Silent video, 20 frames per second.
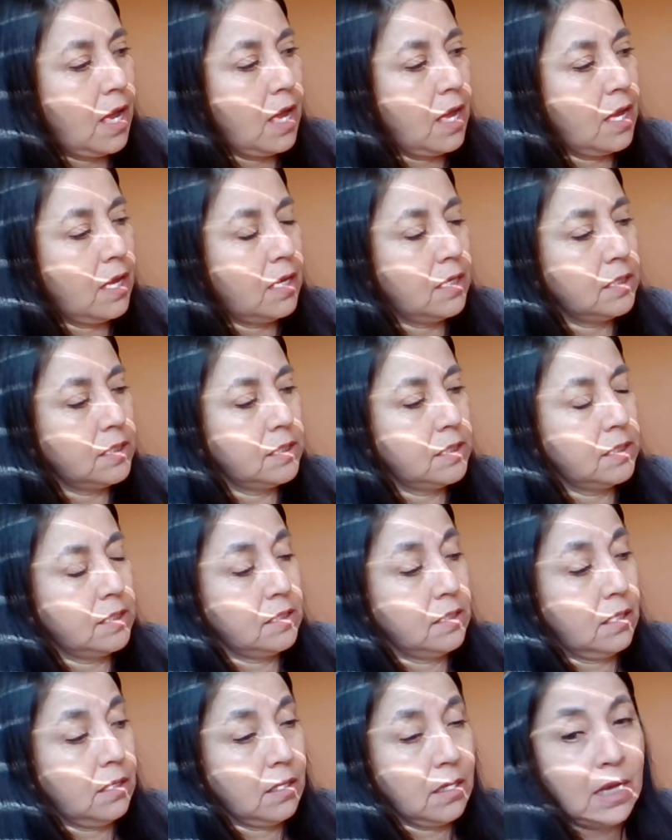
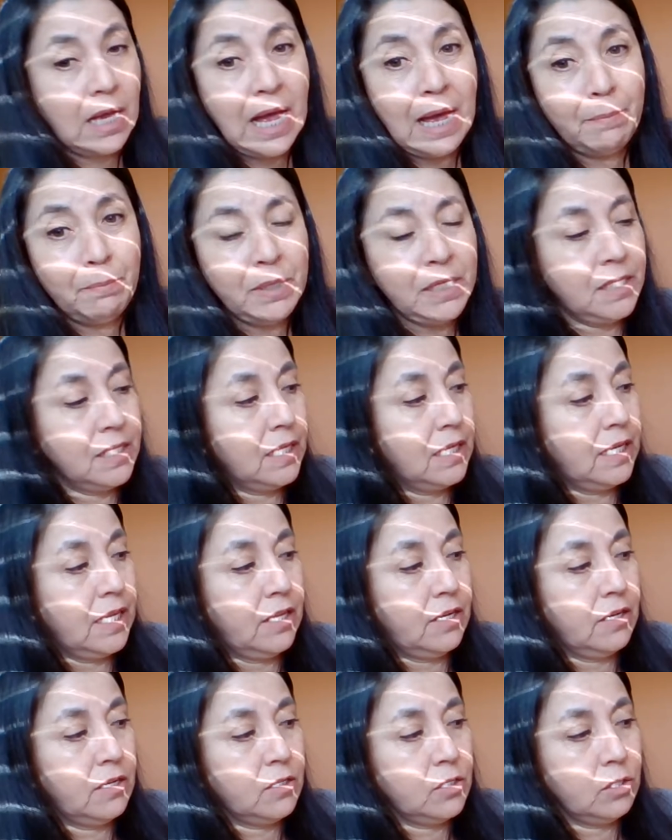has capital
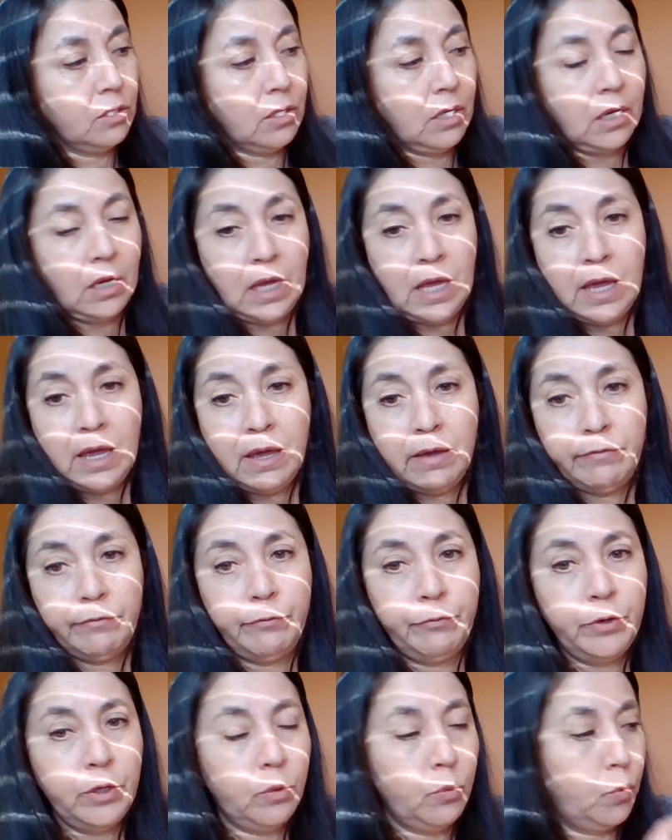letters on
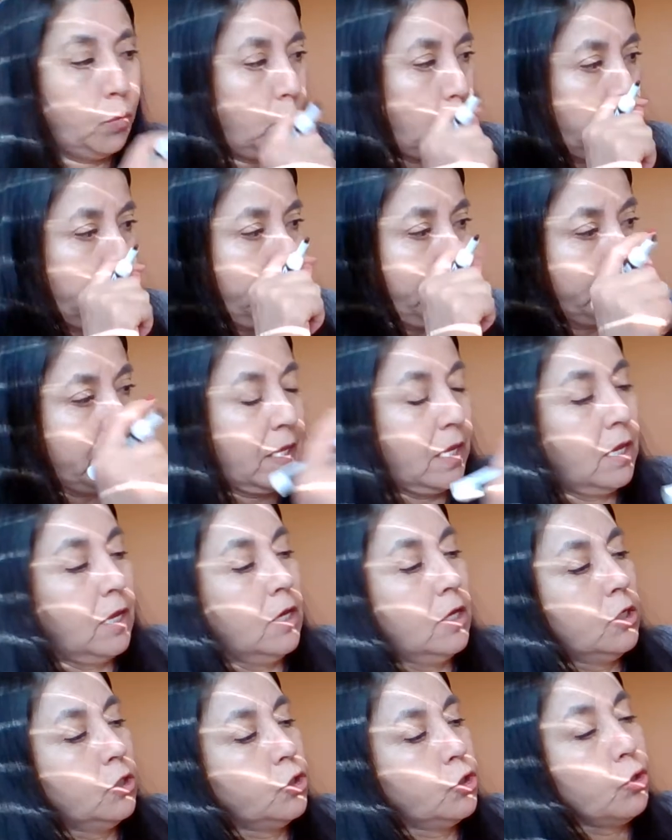every word.
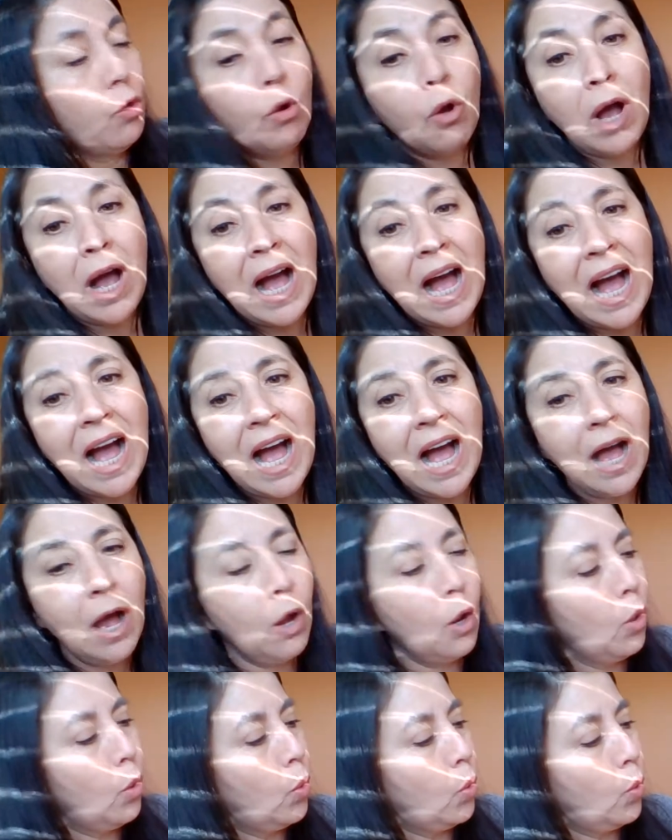So
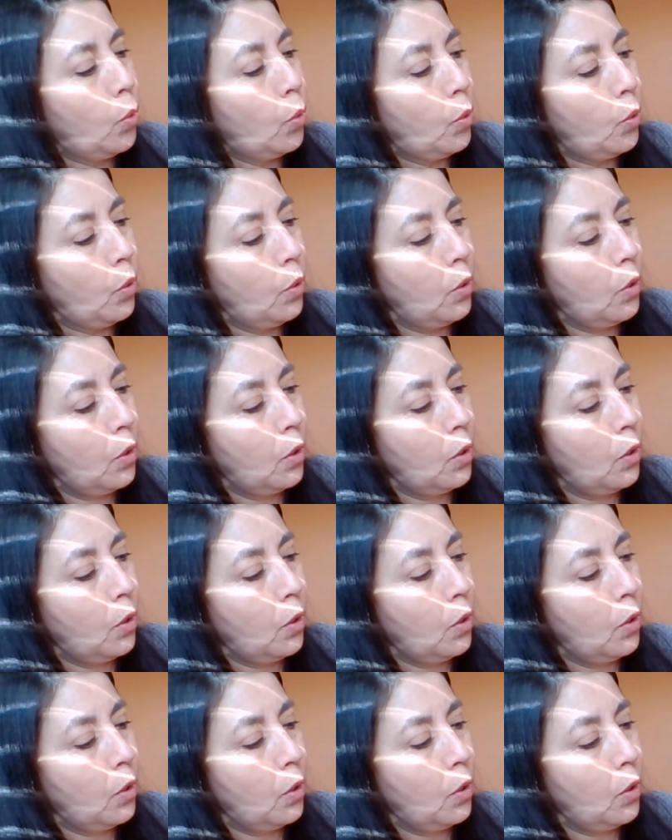how